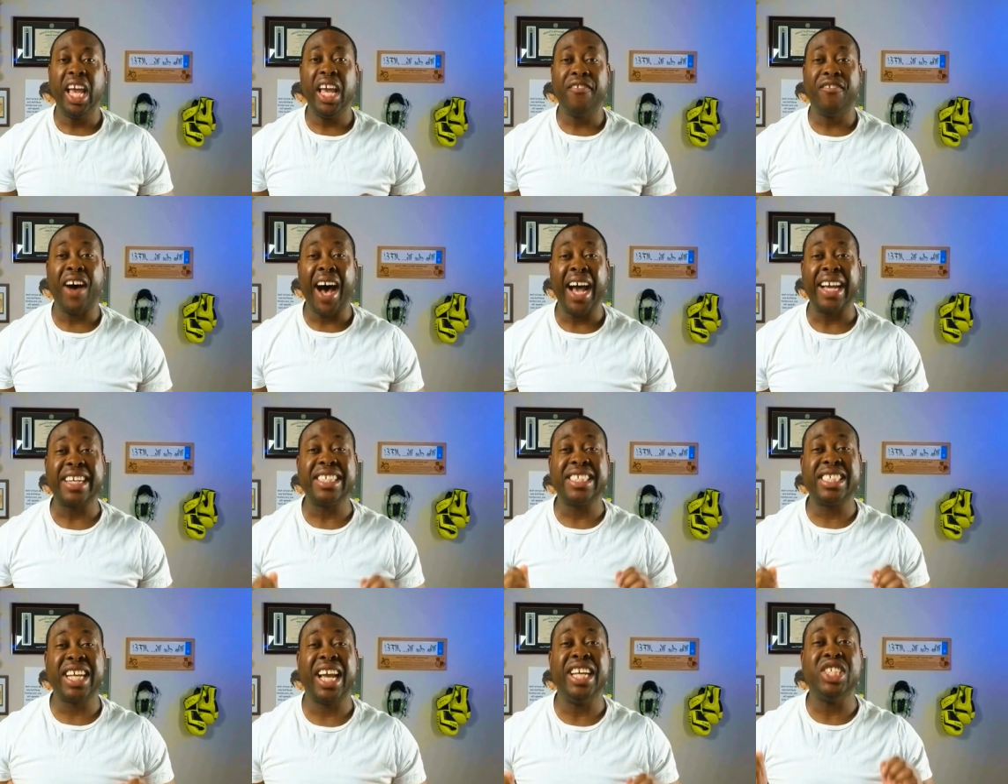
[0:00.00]
If I could
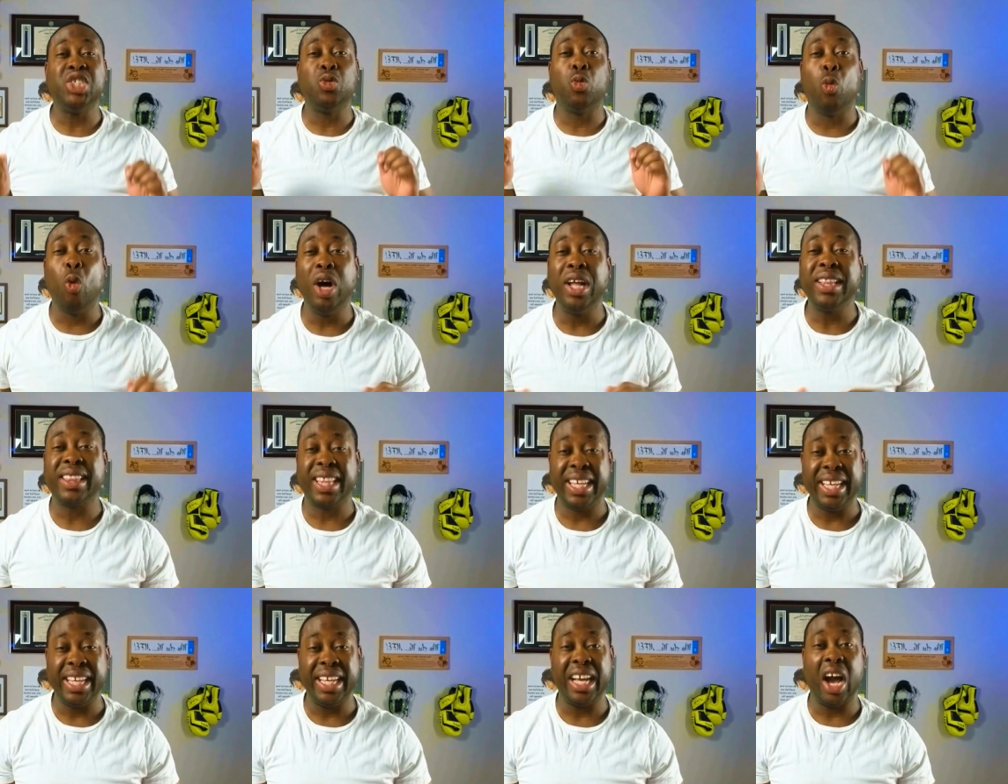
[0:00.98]
change one
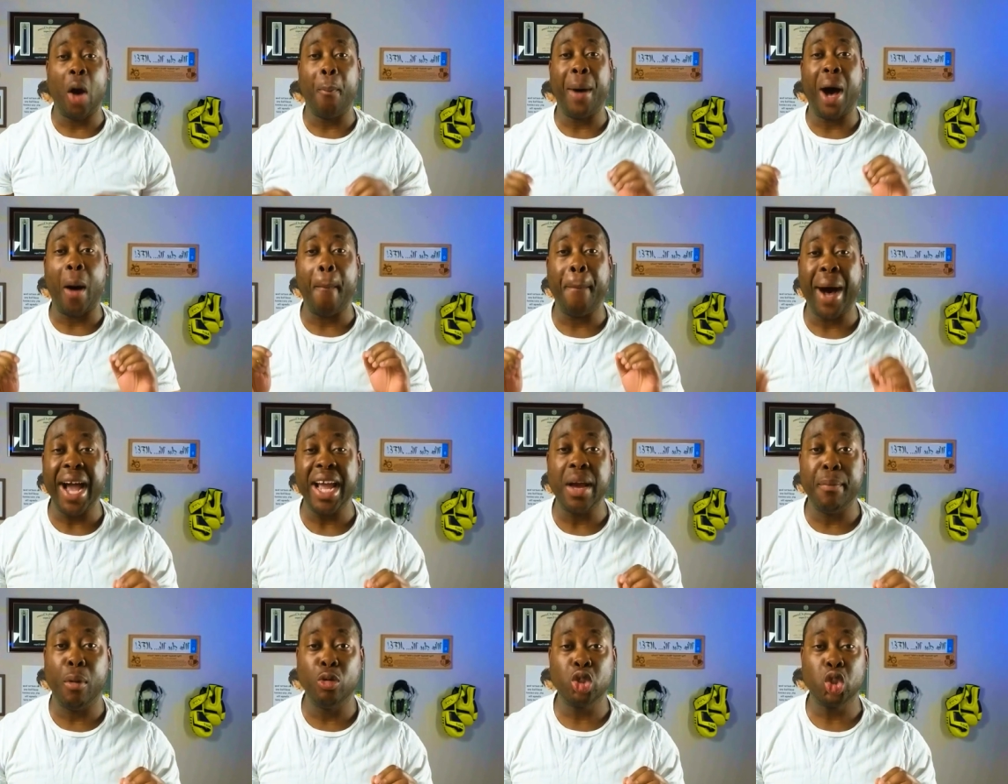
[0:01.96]
thing about my
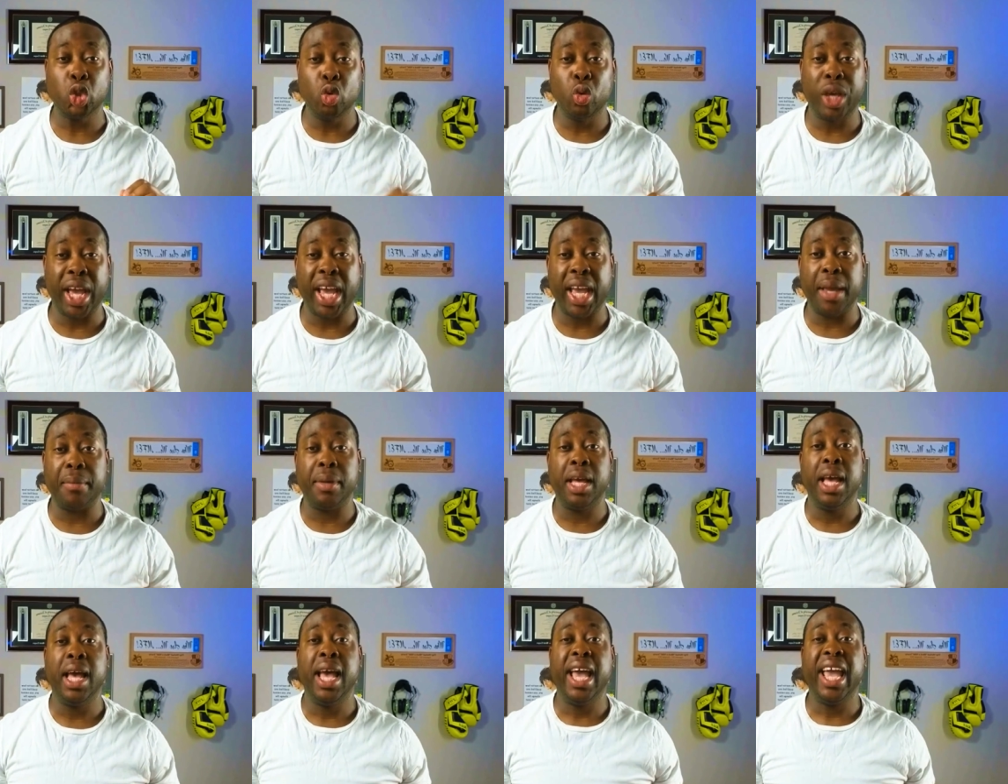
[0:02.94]
emotional game,
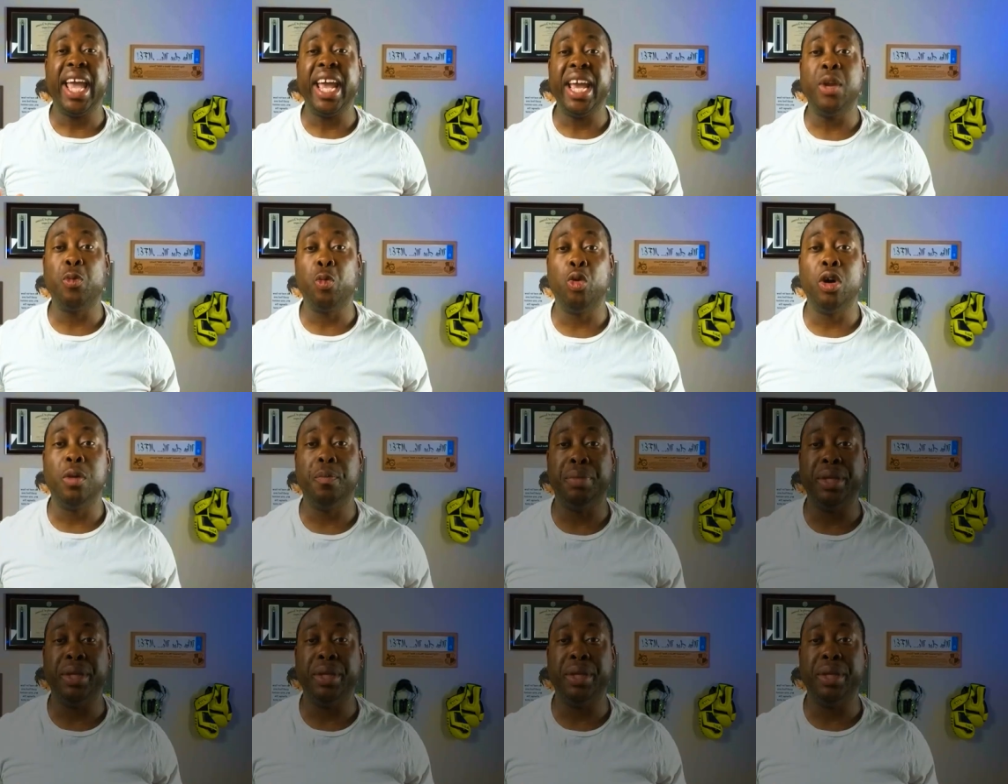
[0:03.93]
it would